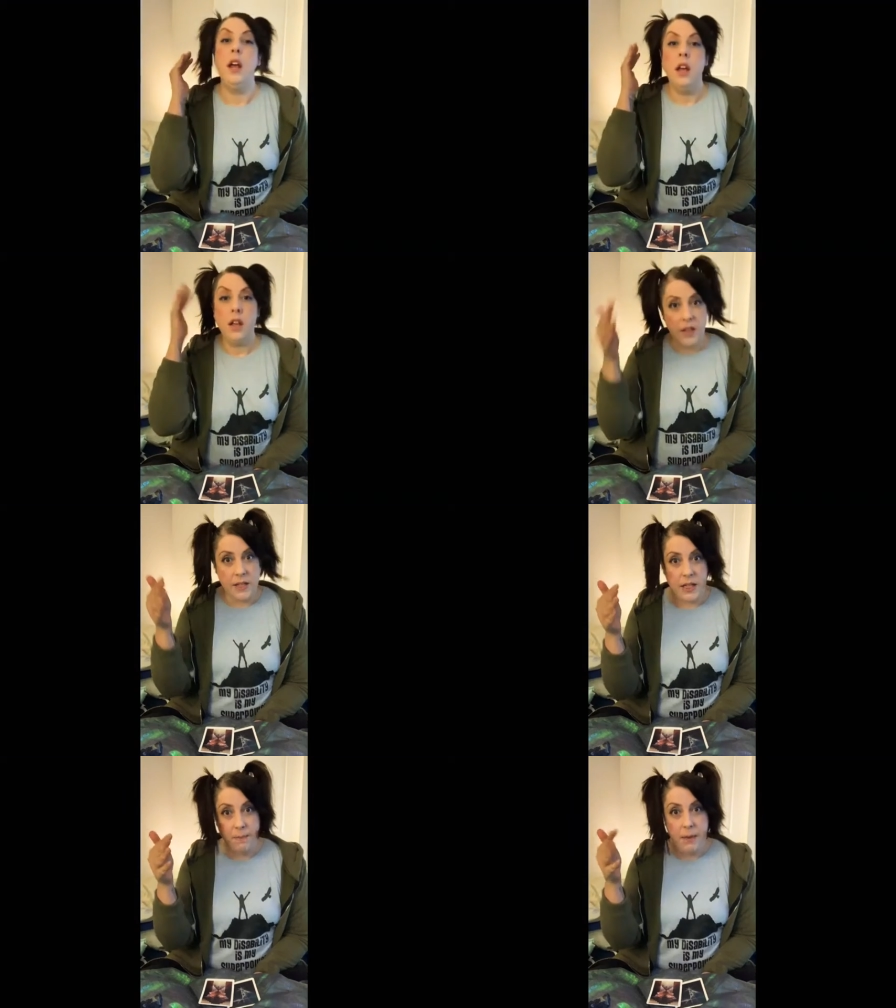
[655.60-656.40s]
This
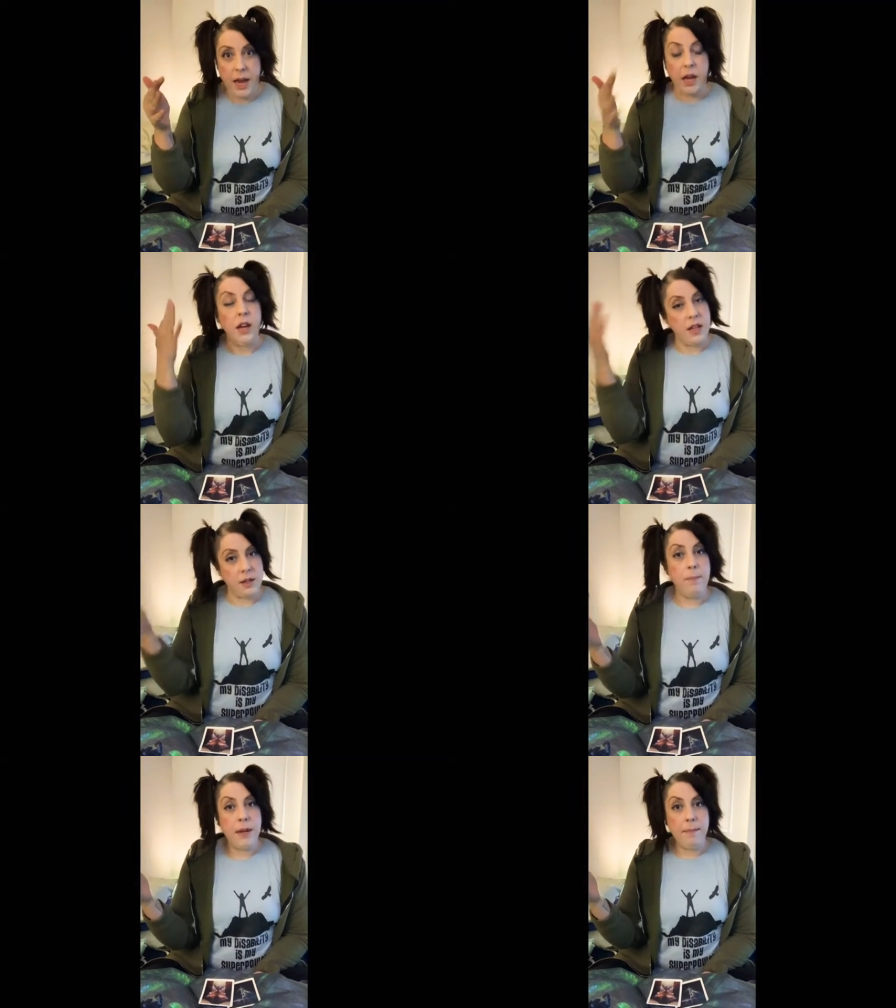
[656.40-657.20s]
is big. It's a
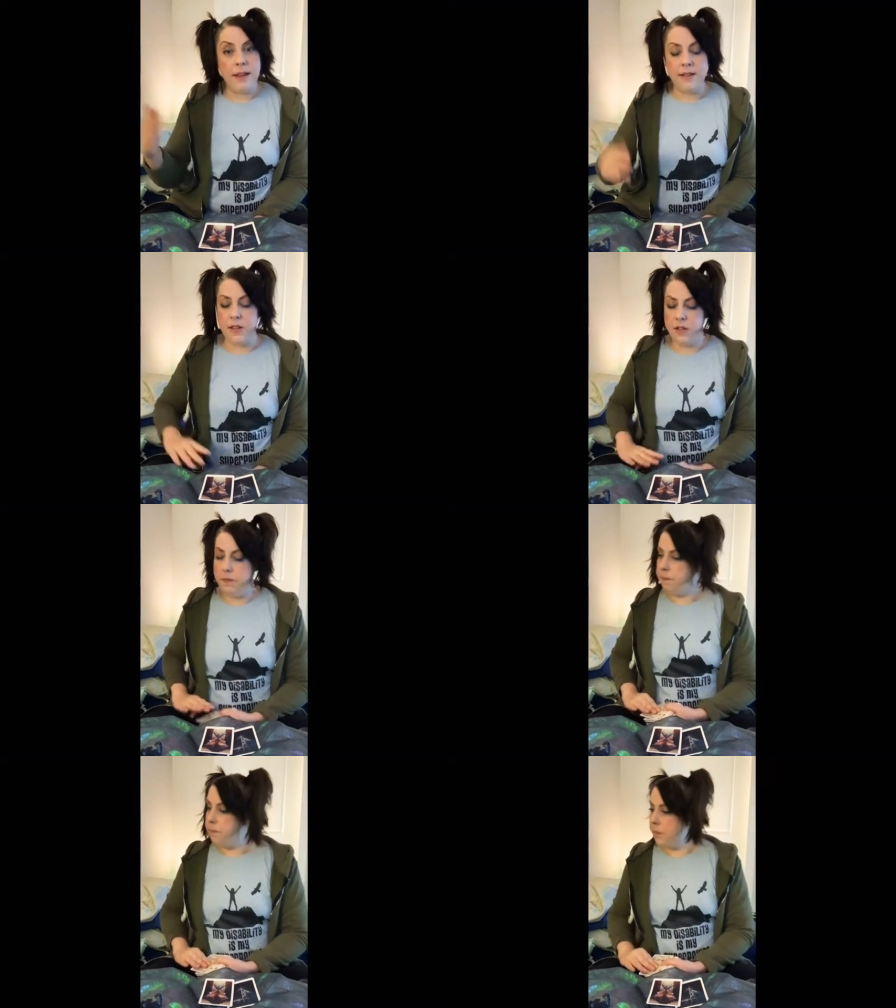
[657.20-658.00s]
big message.
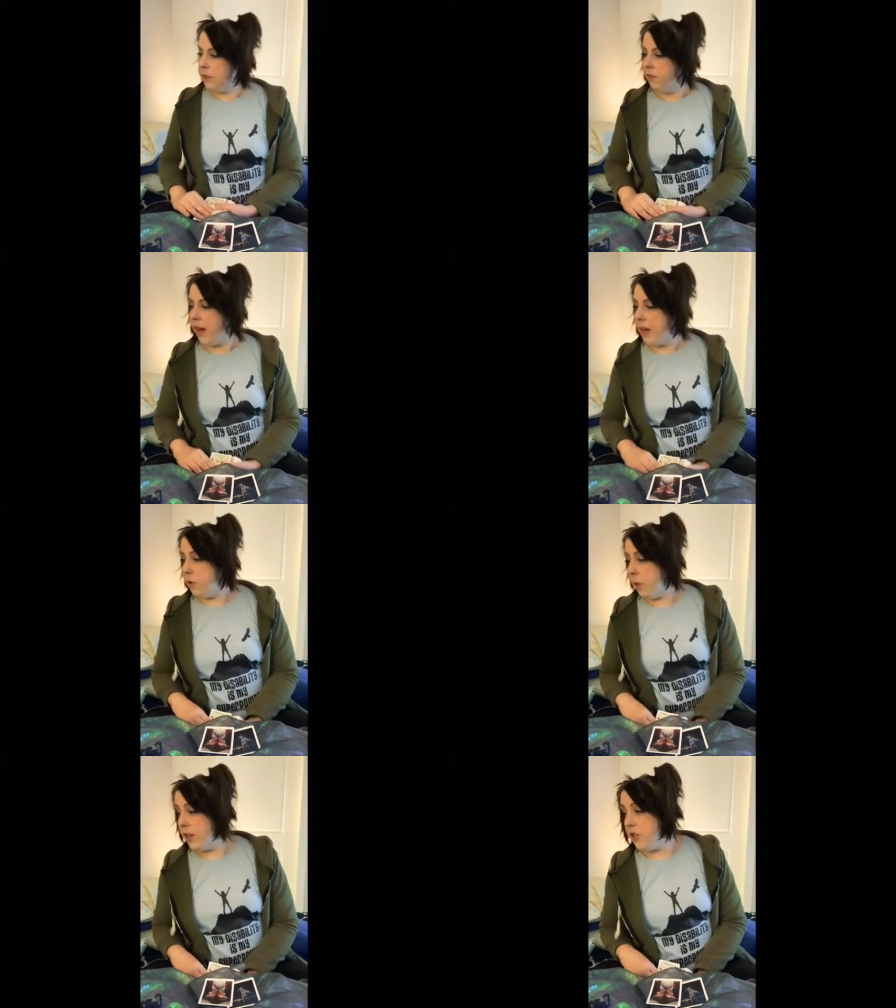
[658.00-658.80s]
Final
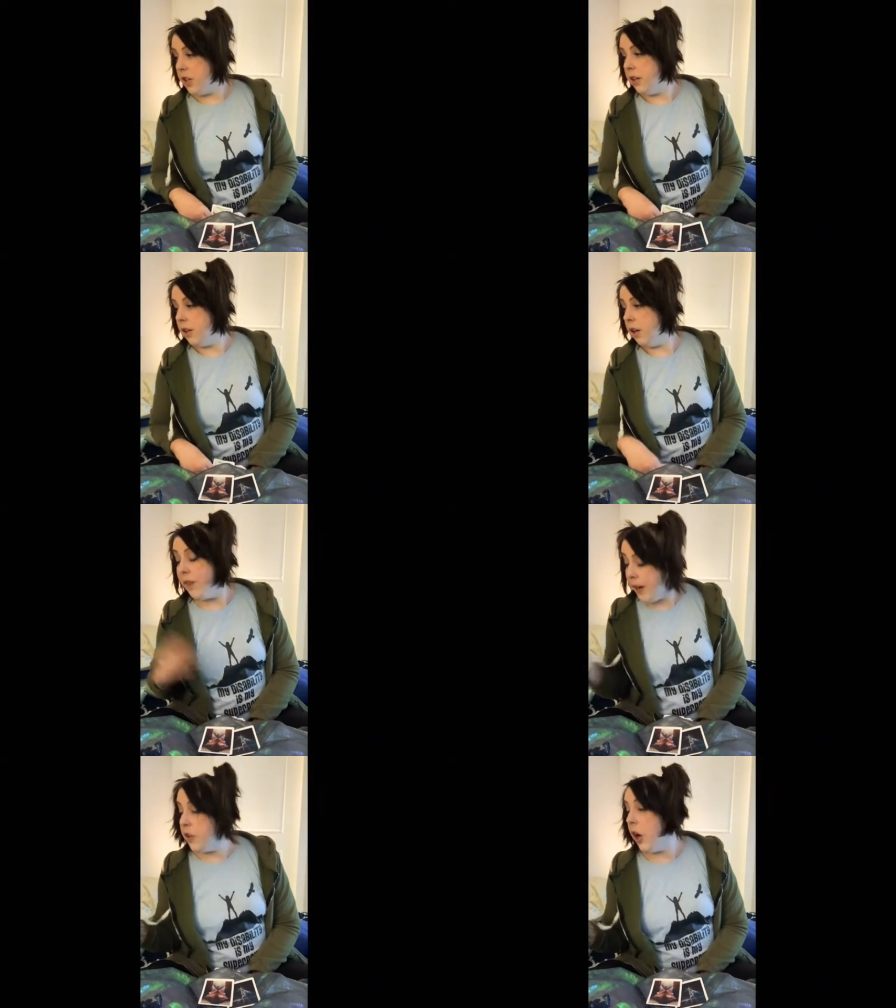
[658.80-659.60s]
question, or
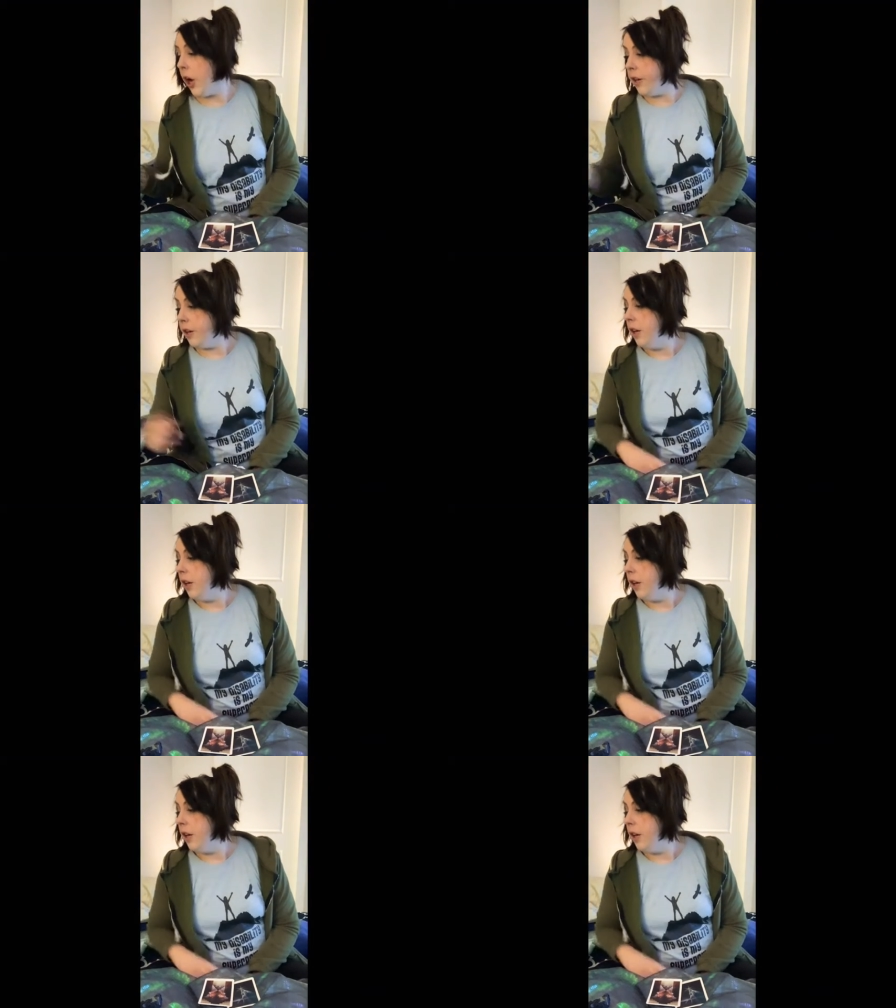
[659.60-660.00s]
final card.